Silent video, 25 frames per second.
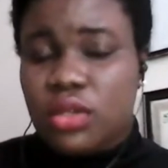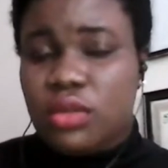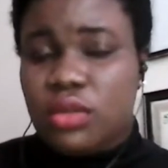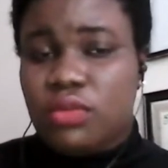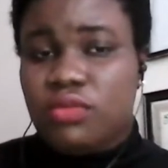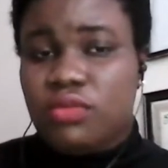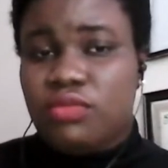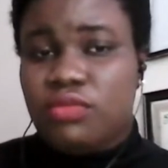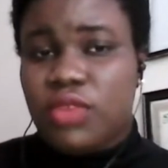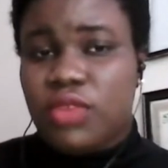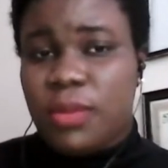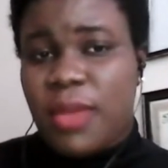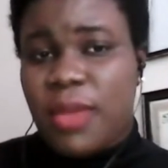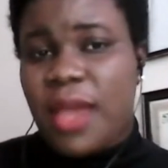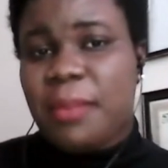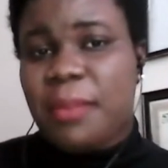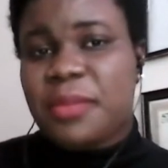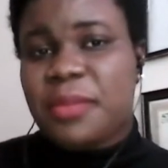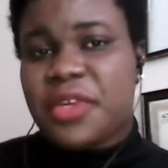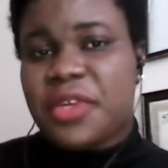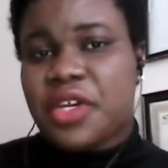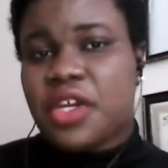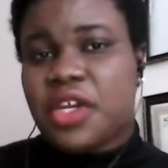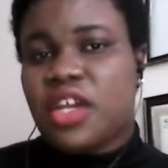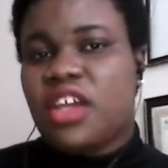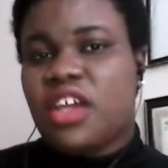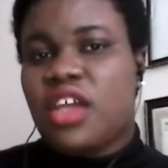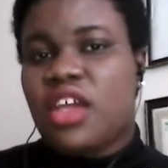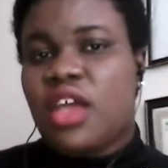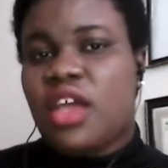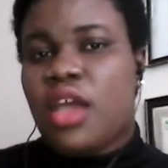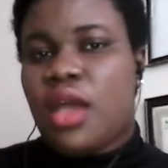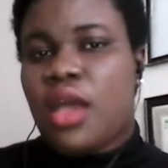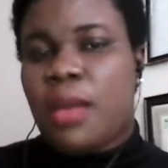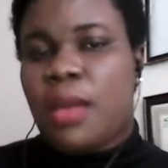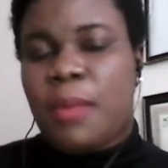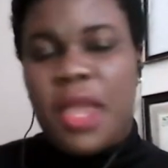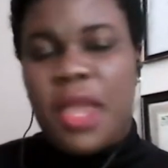remember,
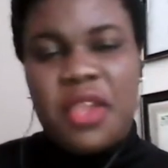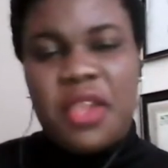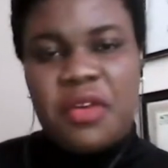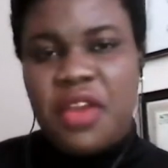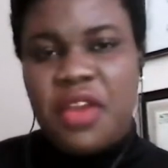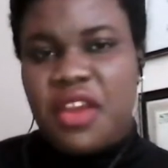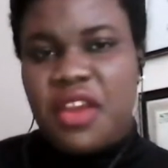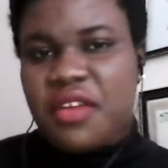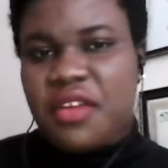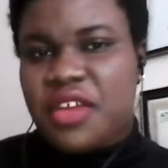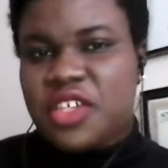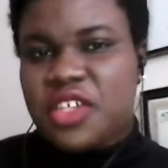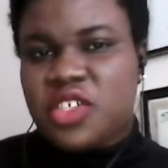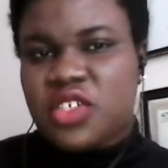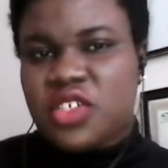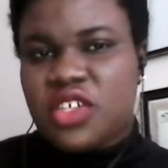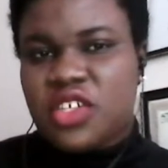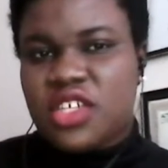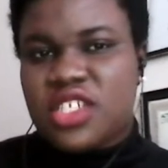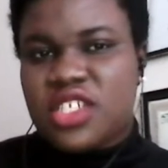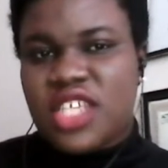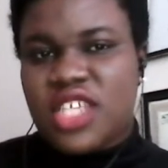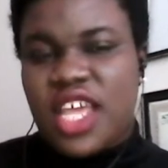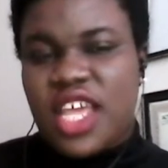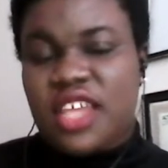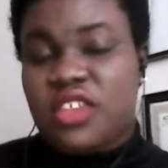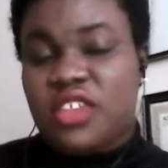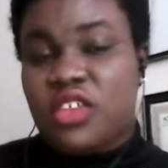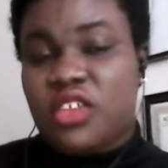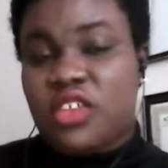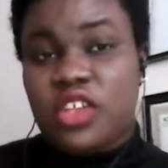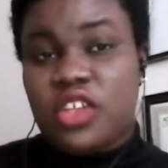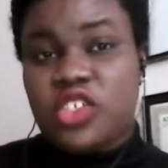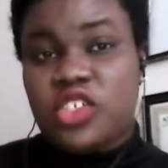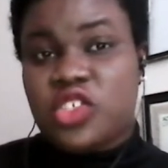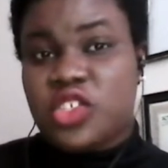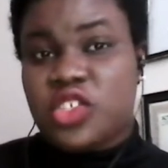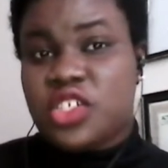microaggressions are
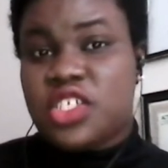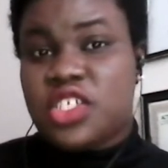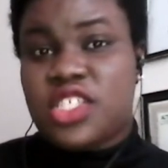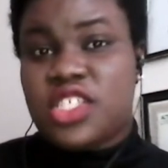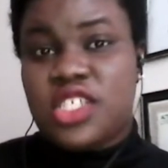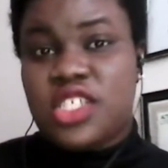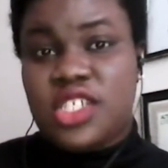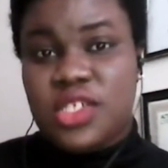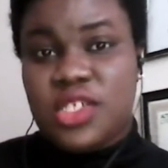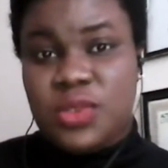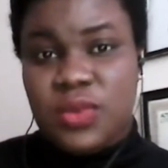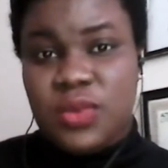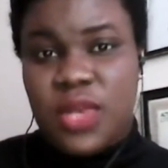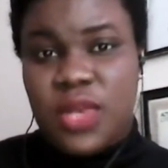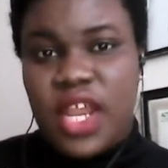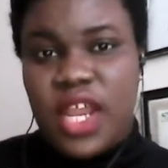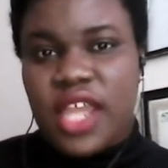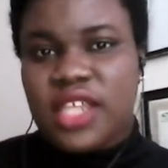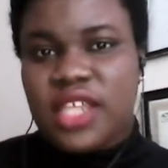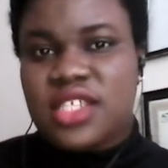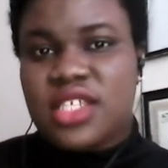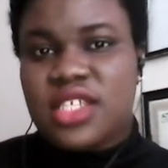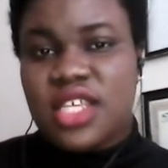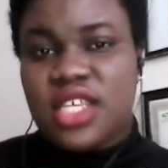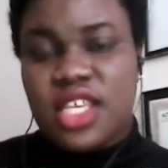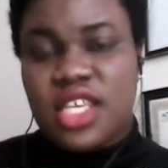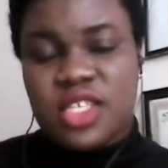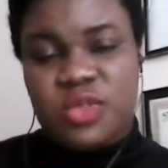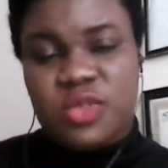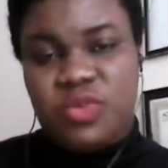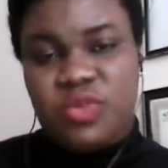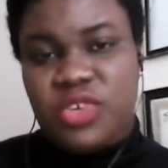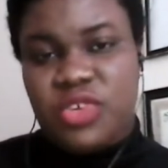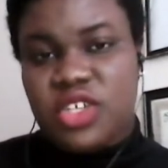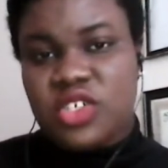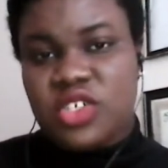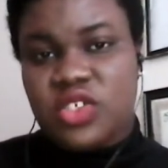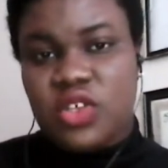not just direct
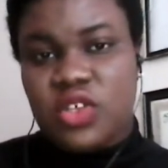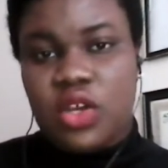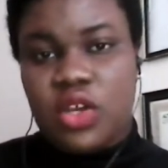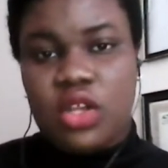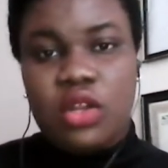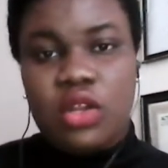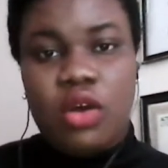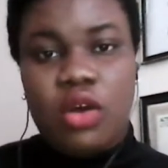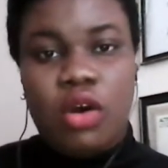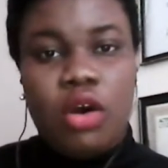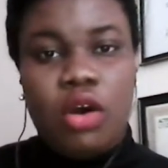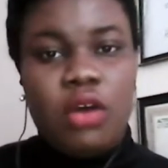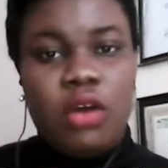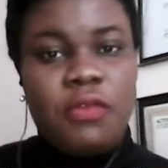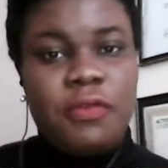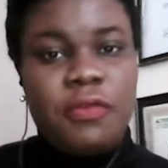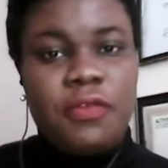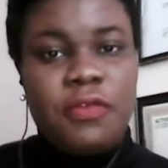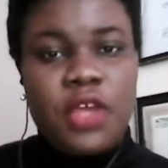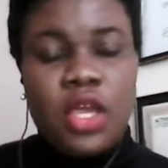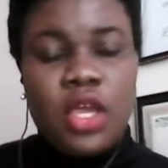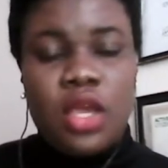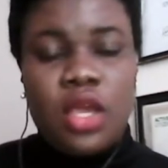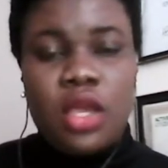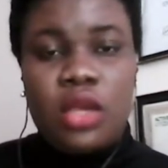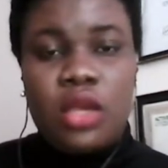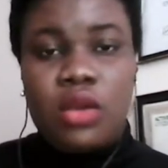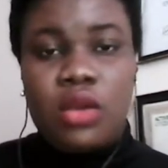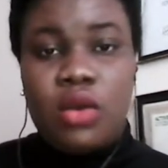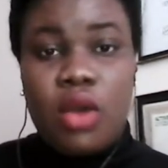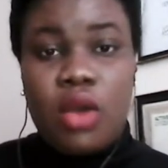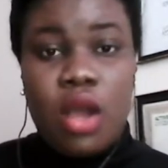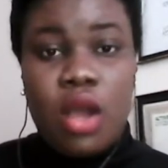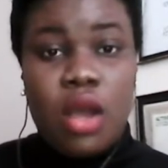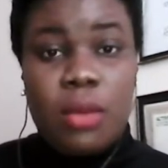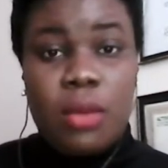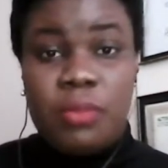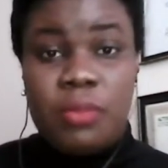expression of
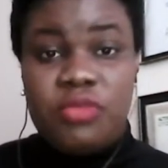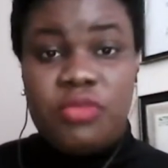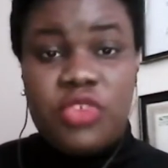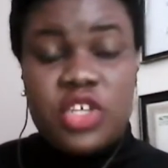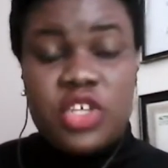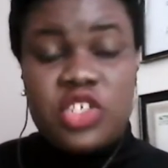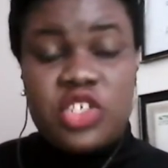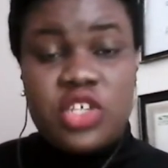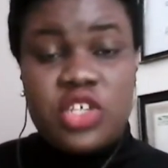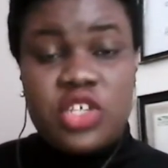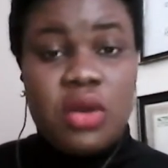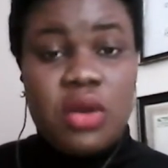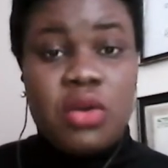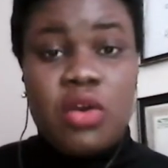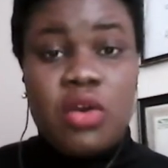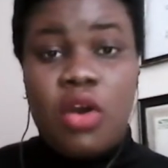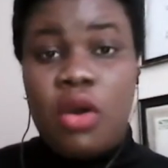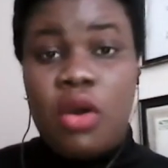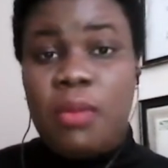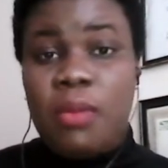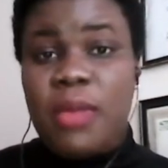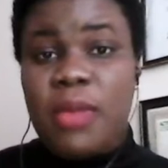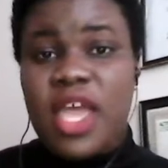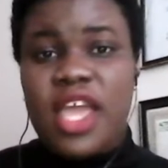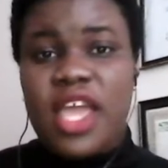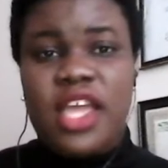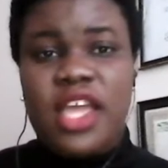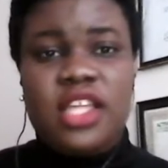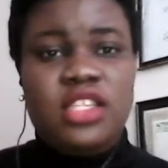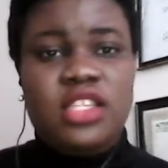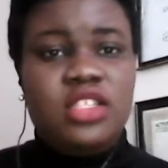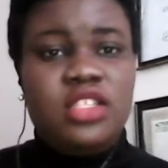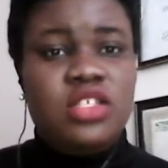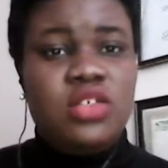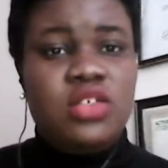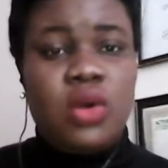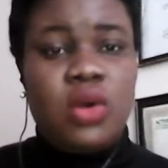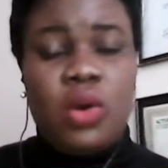racial
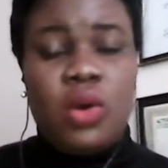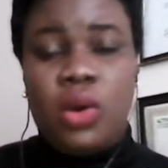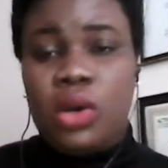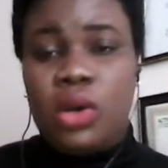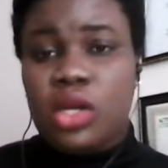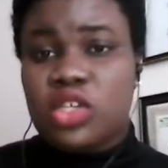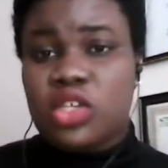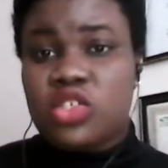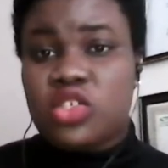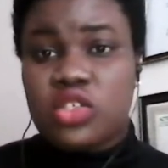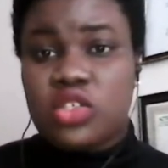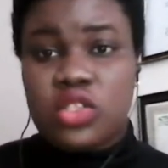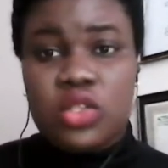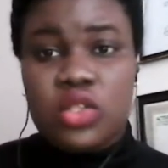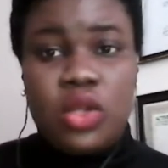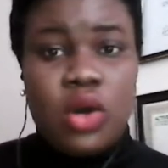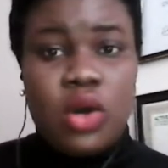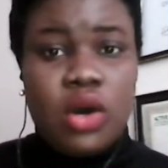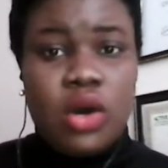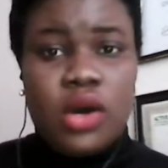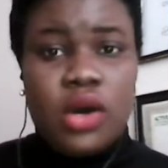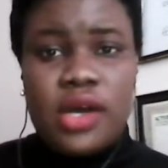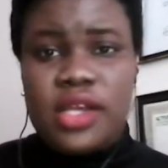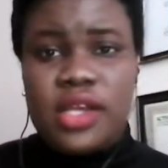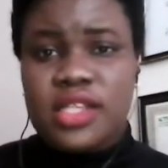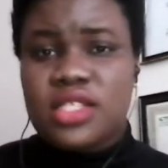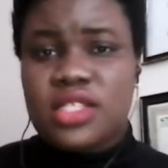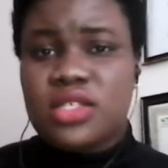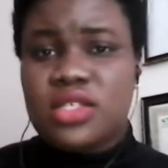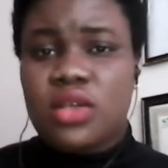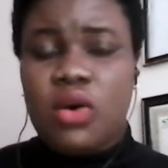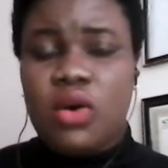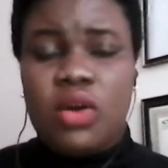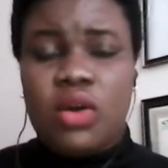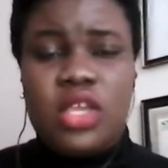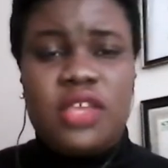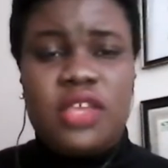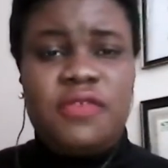comments or slurs
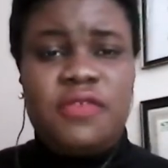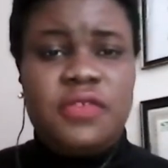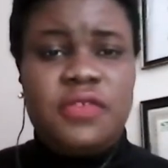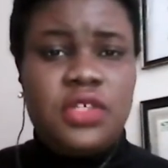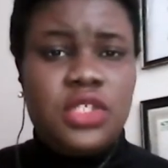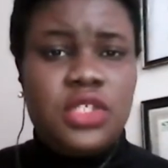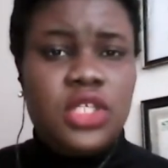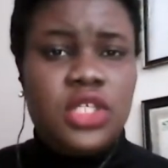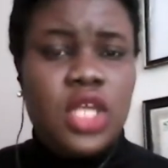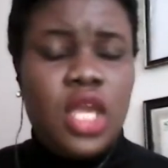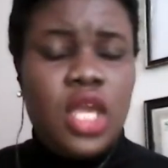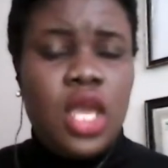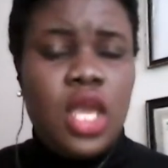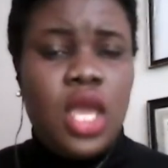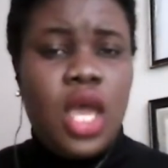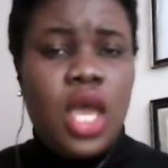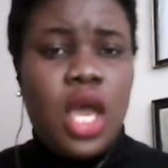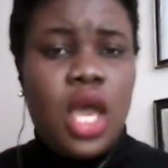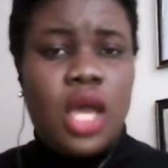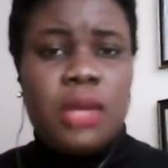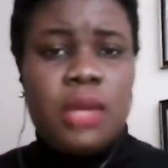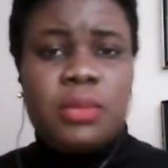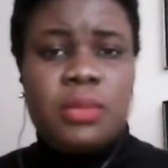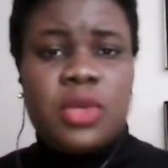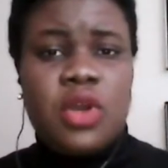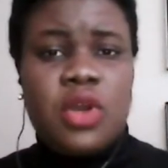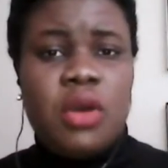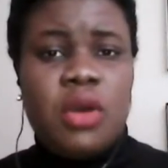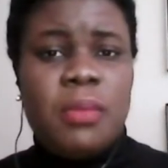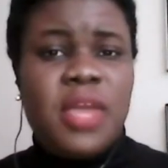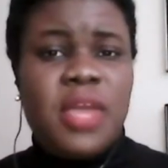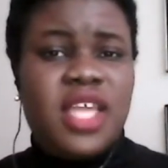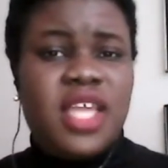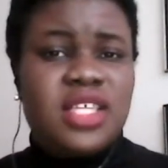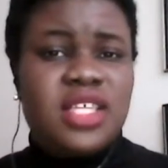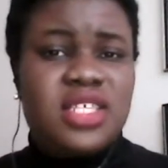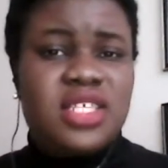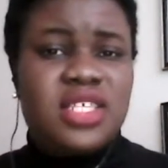or even
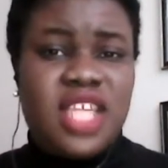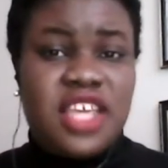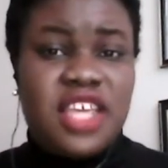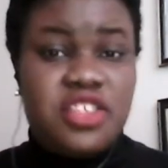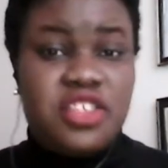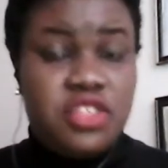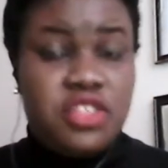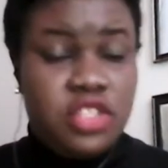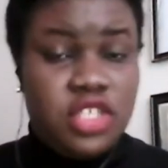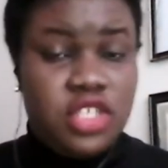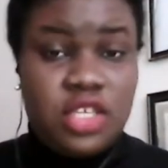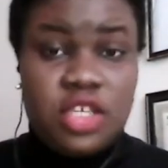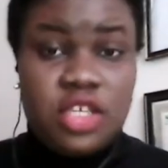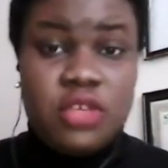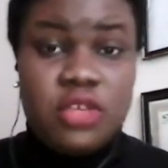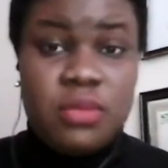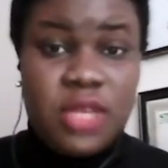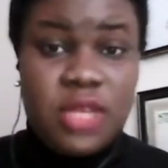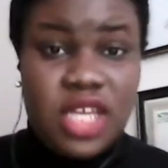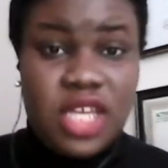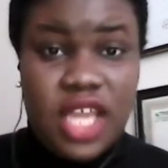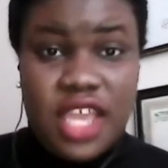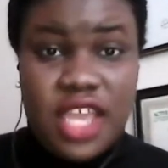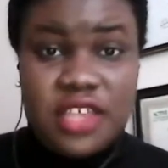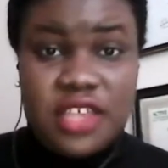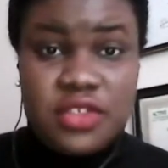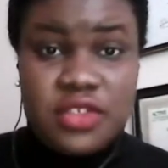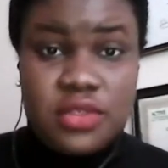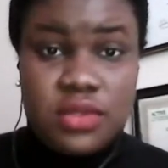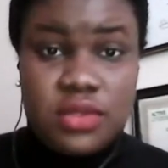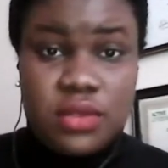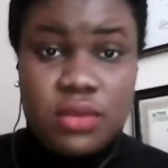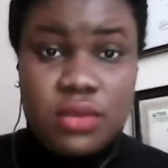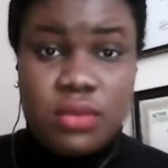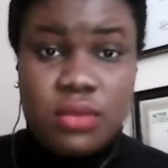comments that dehumanize you.